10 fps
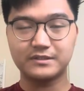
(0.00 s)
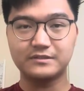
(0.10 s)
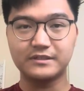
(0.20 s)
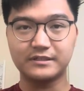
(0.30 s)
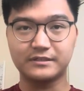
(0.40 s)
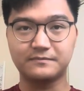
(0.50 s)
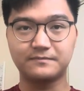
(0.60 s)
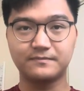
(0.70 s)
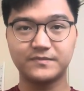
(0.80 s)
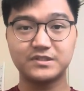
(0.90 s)
the
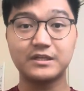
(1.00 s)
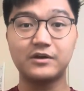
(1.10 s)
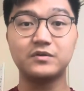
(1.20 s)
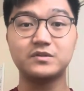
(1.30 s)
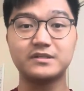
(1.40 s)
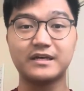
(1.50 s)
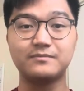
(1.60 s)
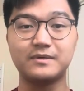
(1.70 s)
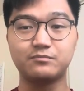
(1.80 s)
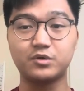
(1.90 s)
stereotype
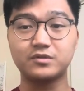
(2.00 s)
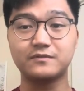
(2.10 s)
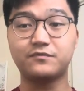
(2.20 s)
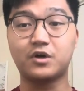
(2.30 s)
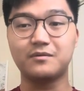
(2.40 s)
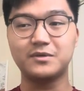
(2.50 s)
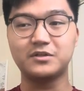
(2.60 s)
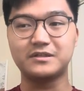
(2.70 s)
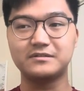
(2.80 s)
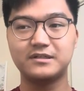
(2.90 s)
and broke the
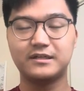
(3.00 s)
formula